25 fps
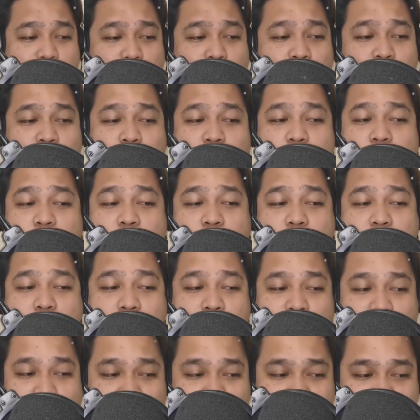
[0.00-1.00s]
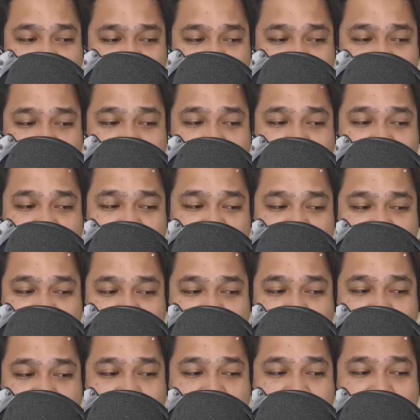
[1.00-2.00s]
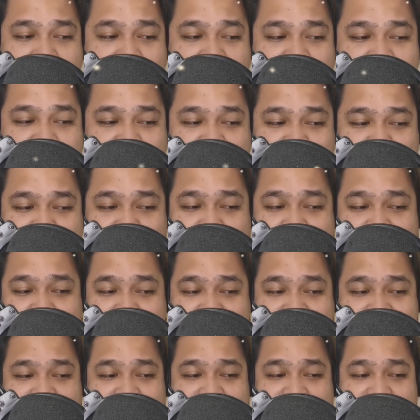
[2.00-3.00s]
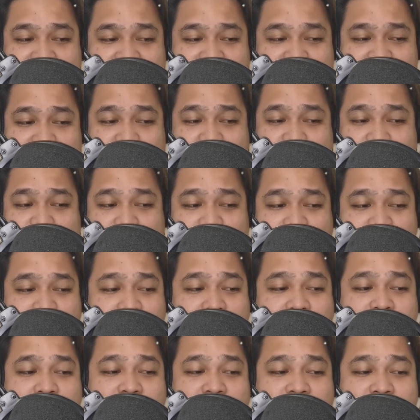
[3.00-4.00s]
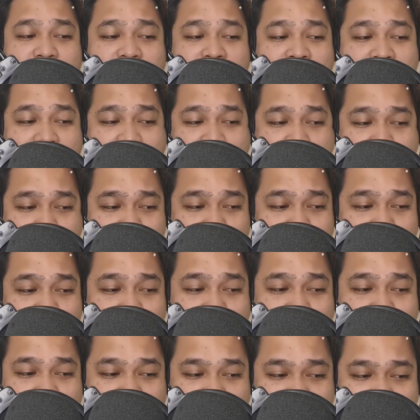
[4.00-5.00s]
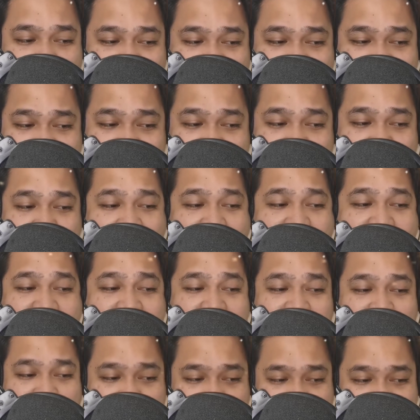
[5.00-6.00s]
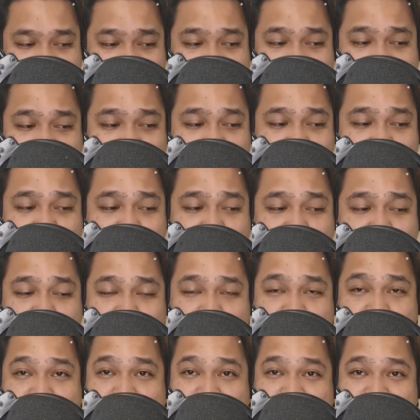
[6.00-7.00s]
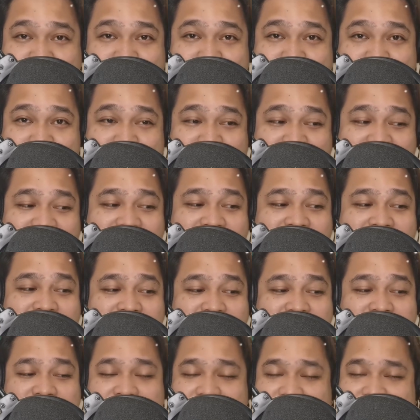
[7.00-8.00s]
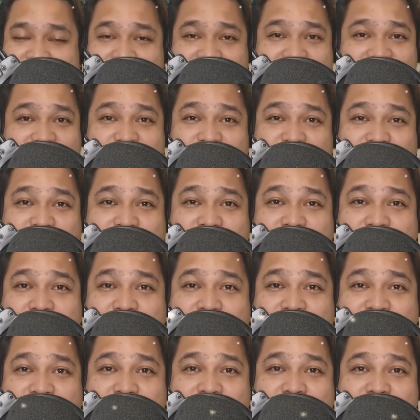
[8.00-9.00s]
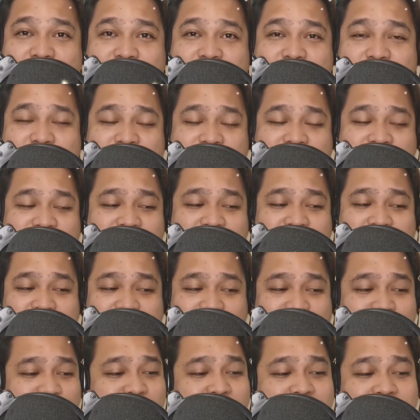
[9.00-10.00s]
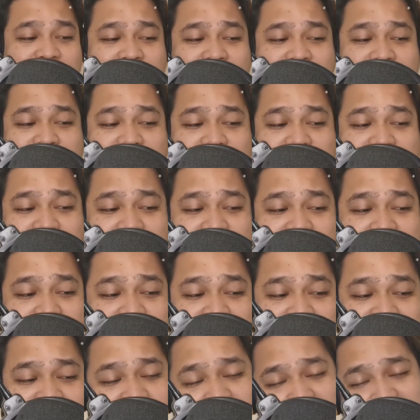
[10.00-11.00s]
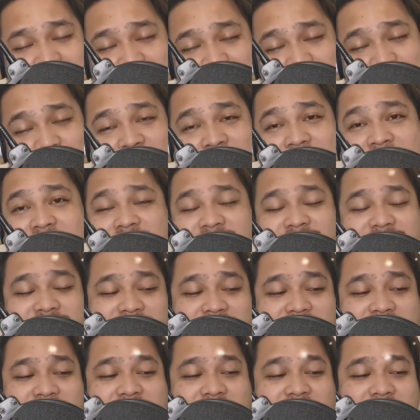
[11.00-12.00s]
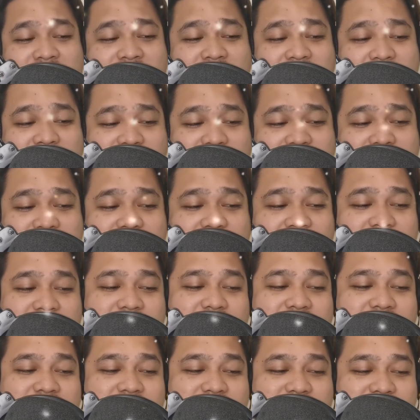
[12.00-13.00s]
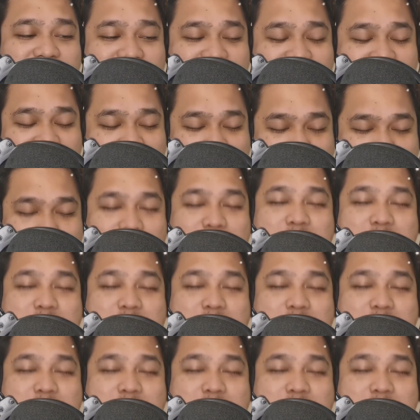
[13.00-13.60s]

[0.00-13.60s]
Oh, even the man who has everything would be so happy if you would bring. Give love on Christmas Day.